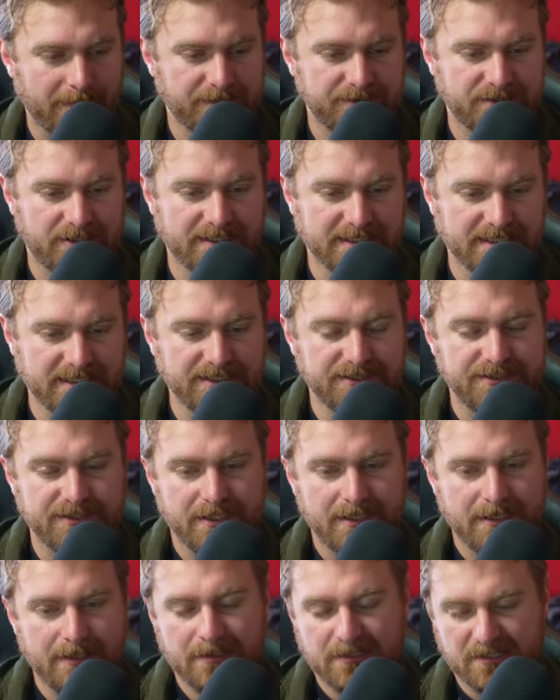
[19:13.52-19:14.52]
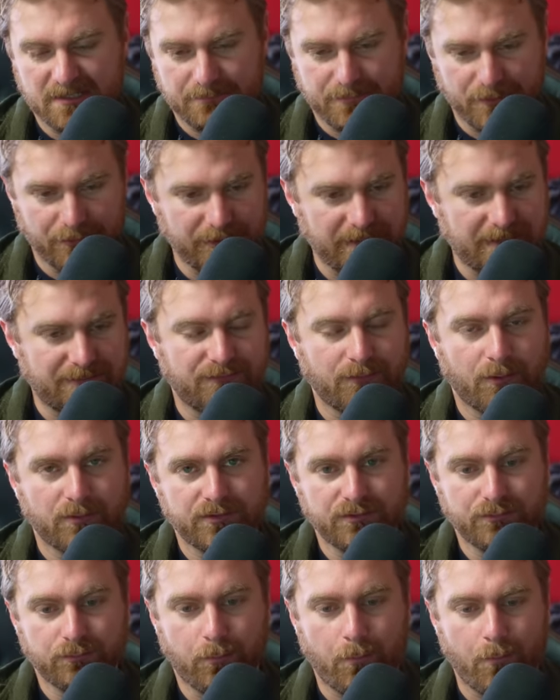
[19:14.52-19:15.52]
Russia is you know, building up
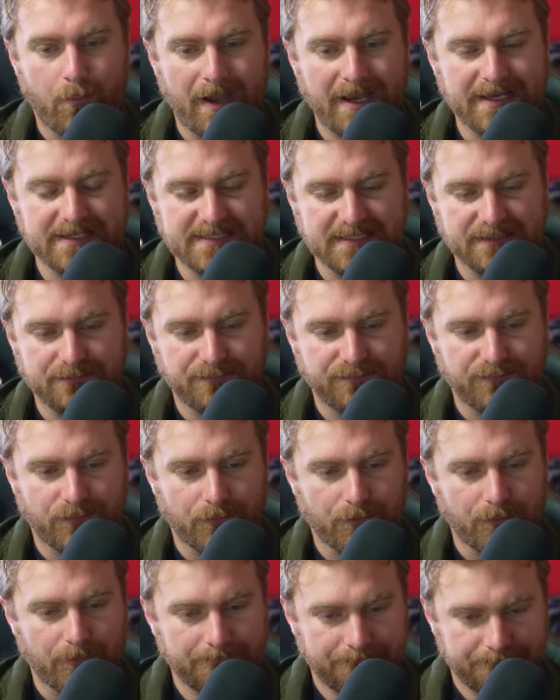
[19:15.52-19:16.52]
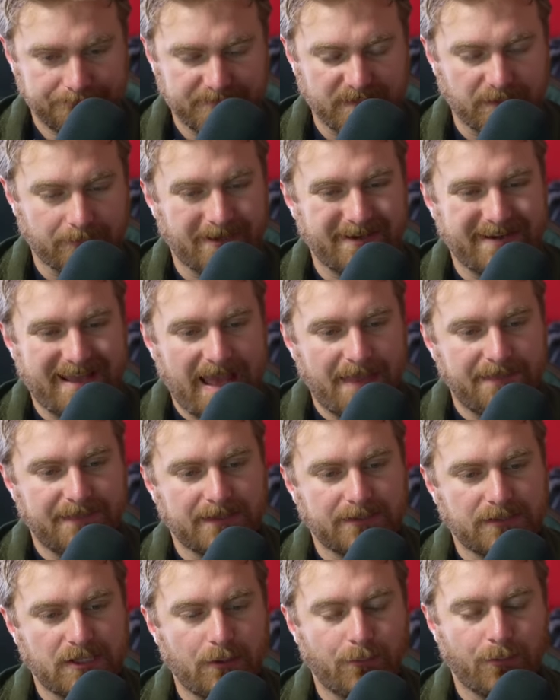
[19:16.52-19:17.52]
forces, waiting for the ground,
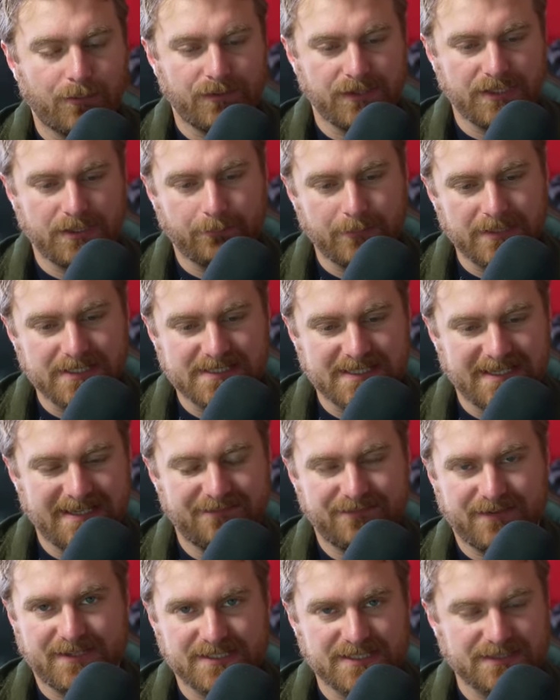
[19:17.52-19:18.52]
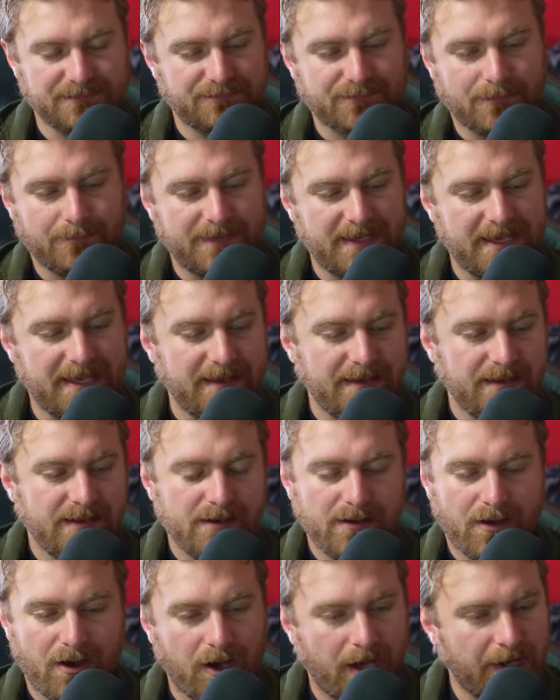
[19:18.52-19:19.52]
and then go on the winter offensive from there.
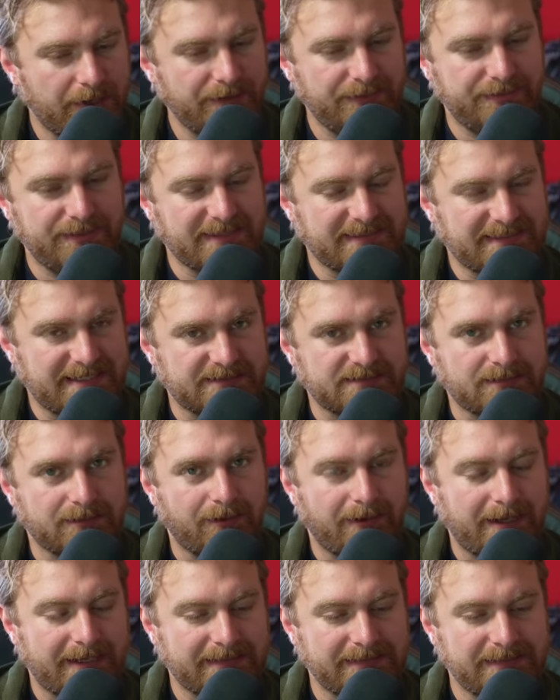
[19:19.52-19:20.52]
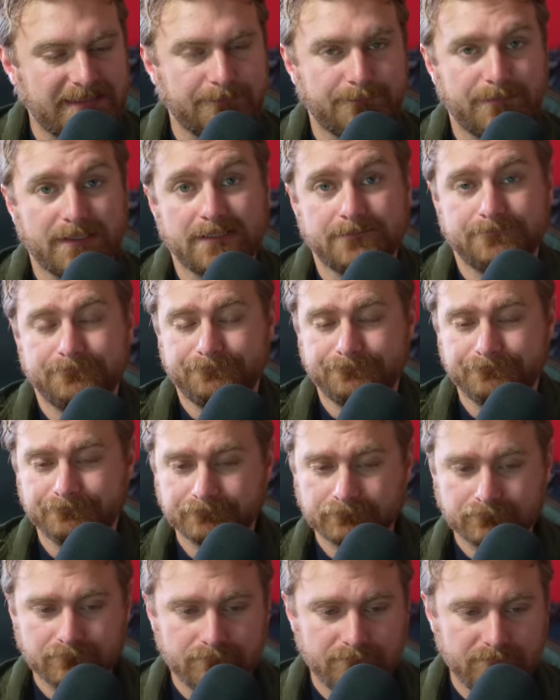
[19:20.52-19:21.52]
I don't think that's likely, but
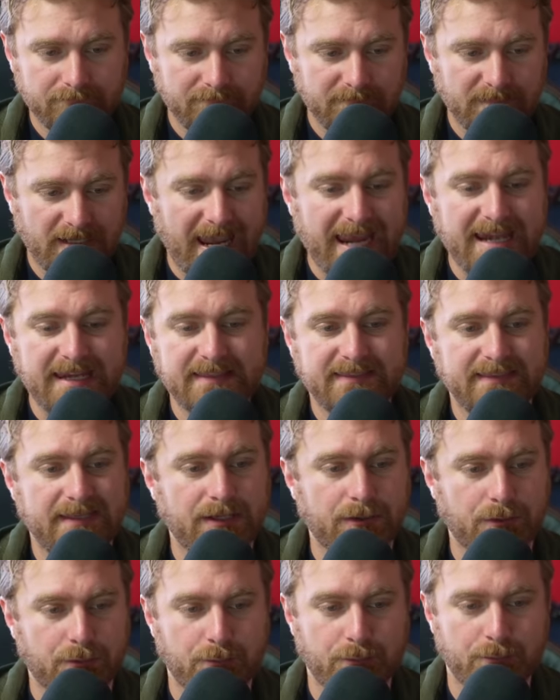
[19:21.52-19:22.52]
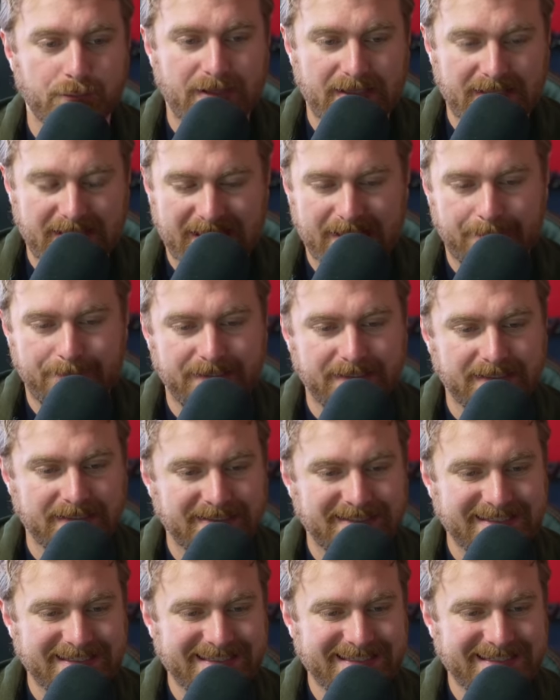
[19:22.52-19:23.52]
anything could
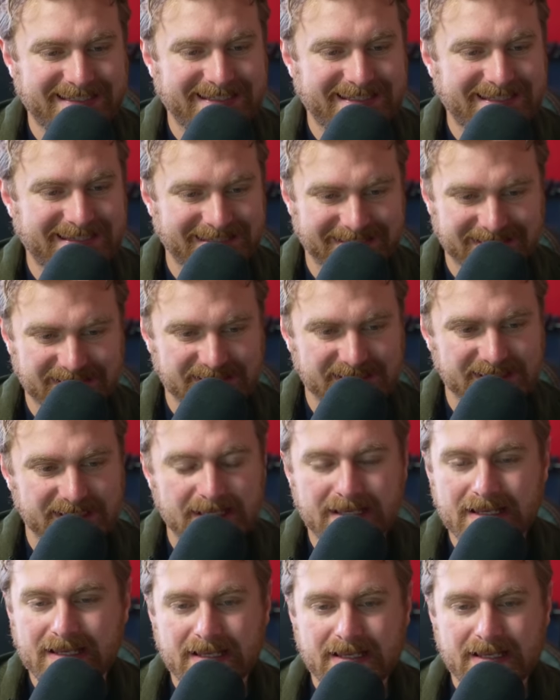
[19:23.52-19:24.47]
happen in this.